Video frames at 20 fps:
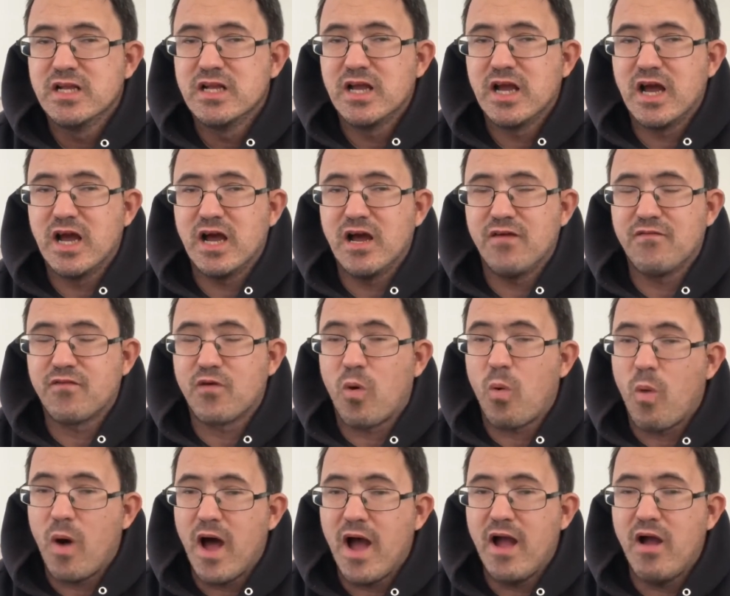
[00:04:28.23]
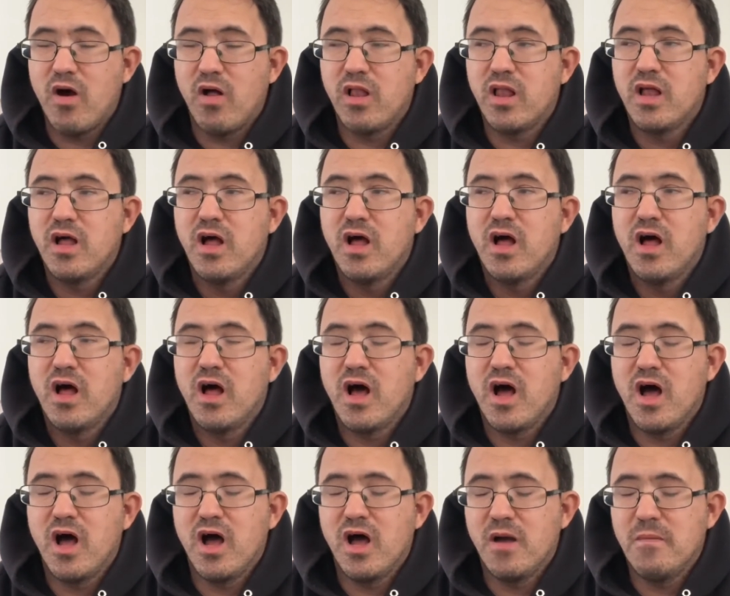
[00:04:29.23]
for a while,
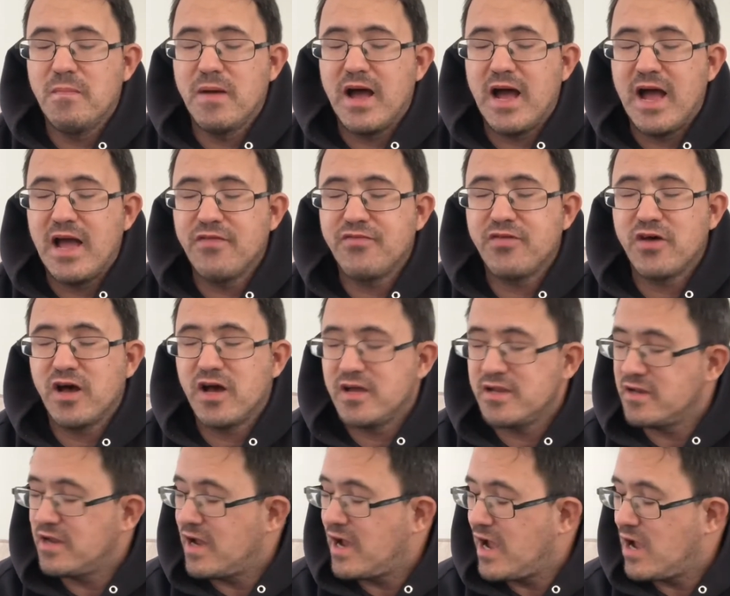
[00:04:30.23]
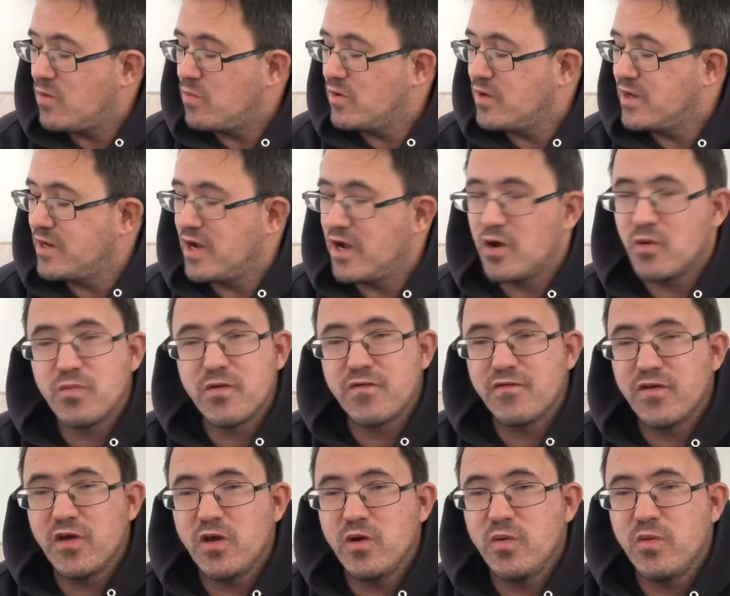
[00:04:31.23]
I thought I would
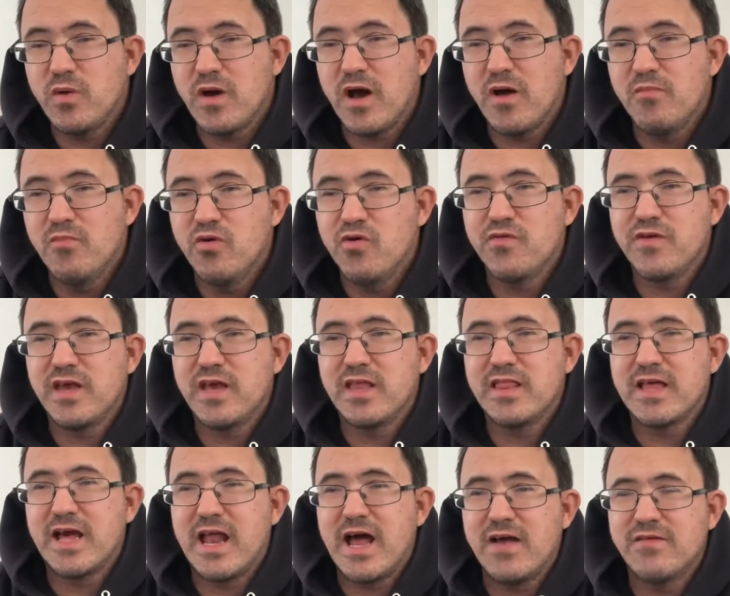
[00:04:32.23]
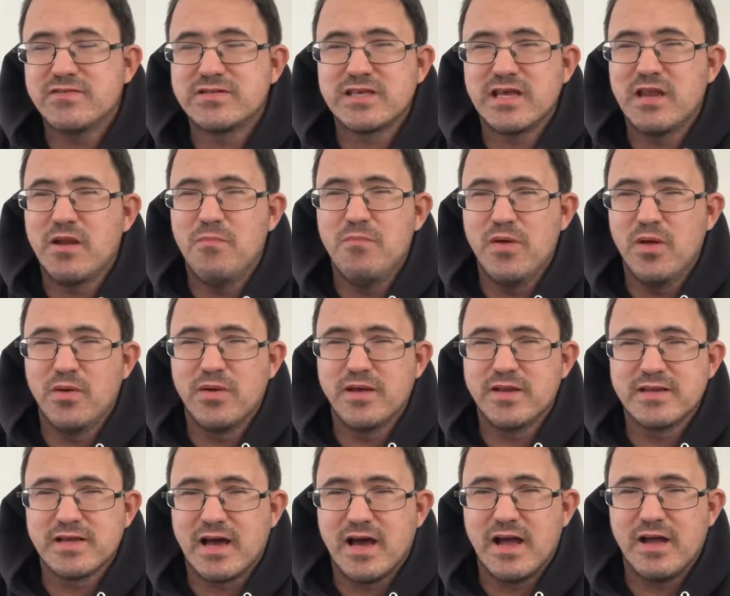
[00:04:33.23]
review a movie that I've seen a million
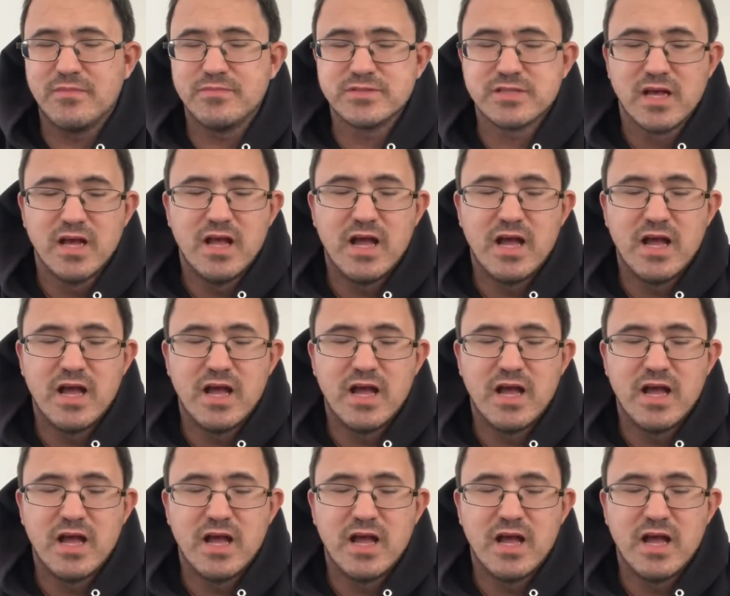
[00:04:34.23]
times.